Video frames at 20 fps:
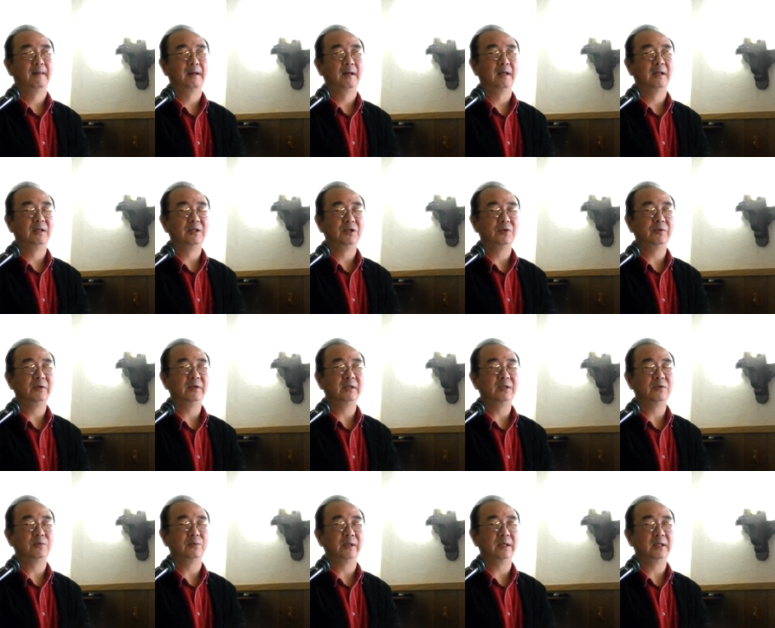And during
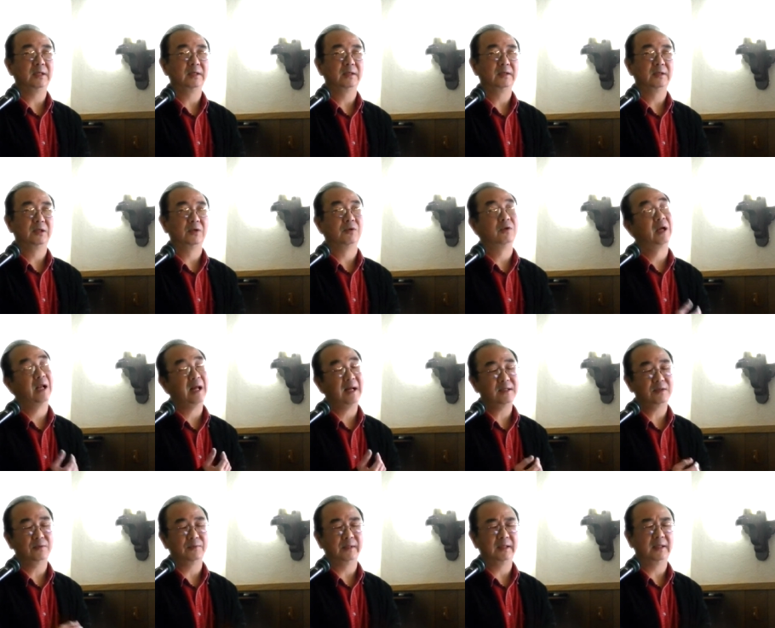this week, during
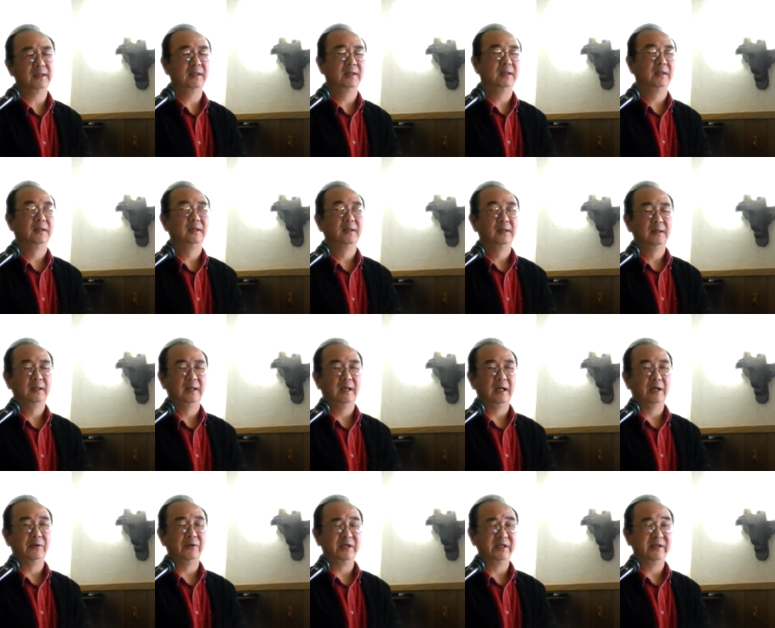last week,
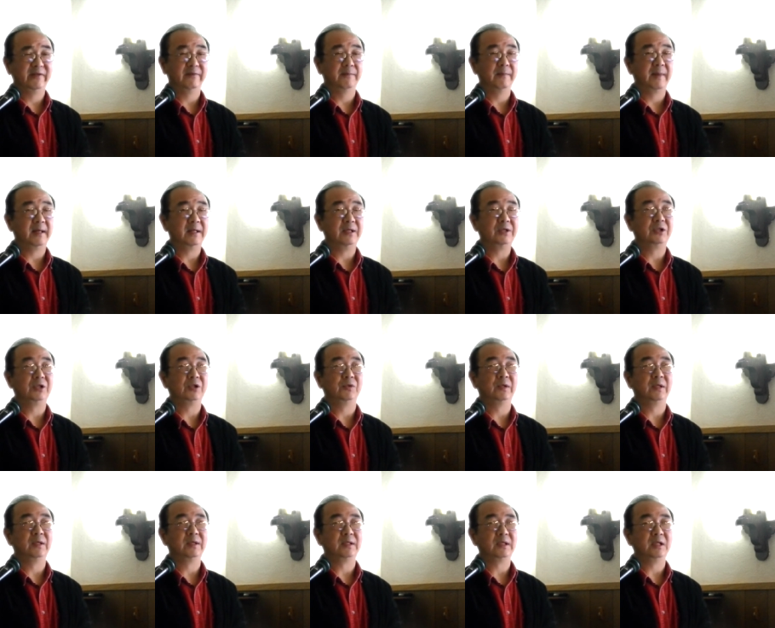I received many
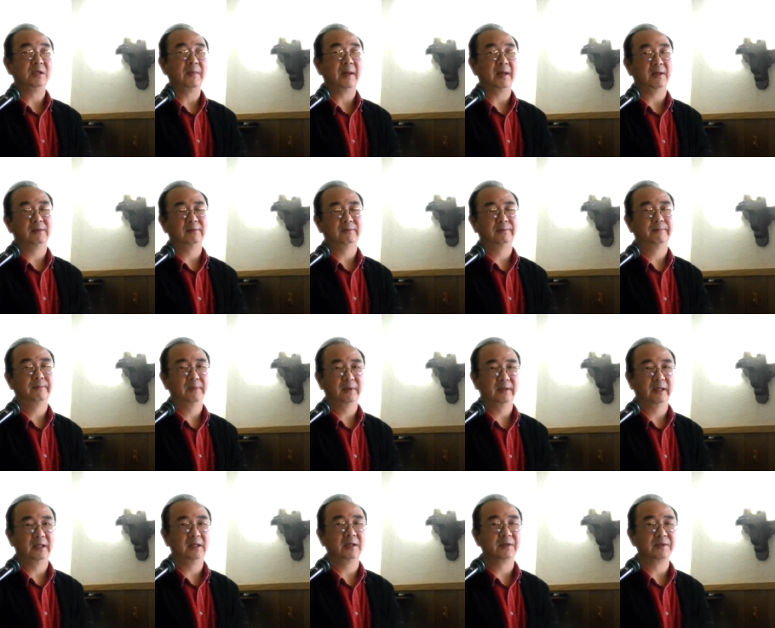students' email.
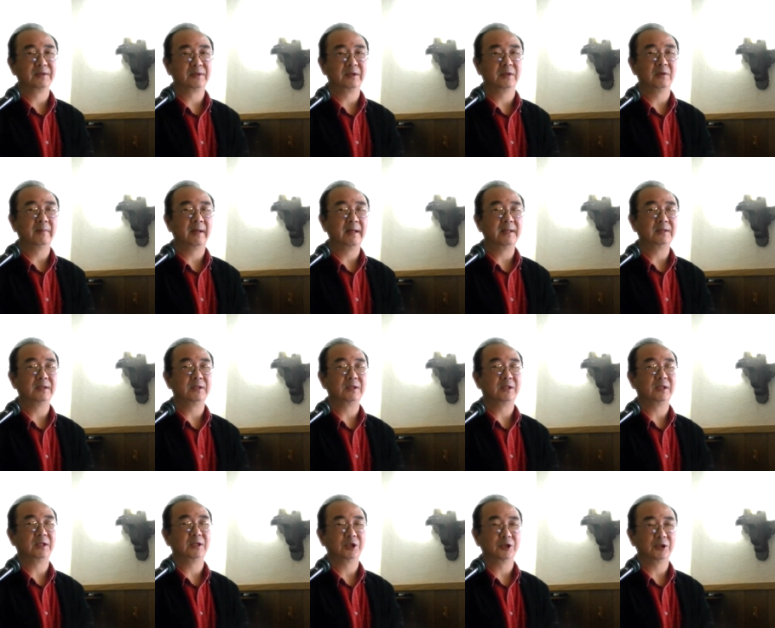They concern my
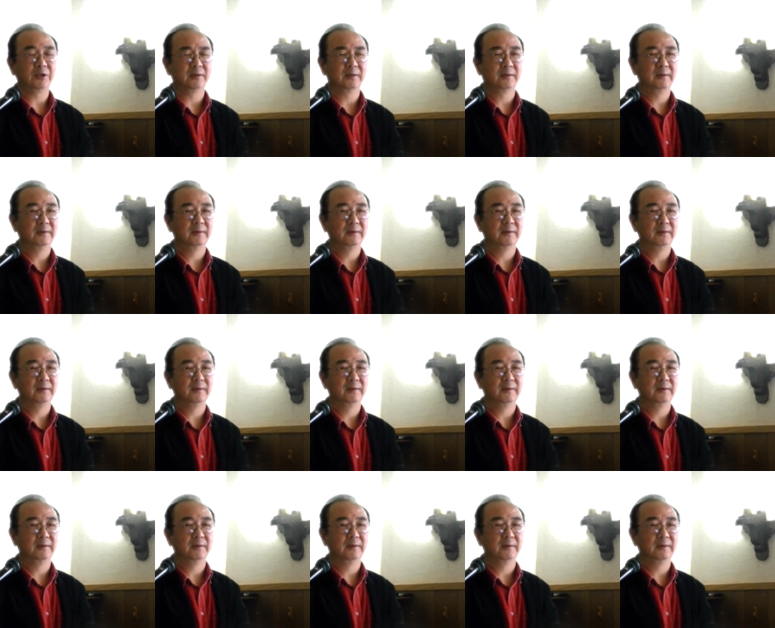situation.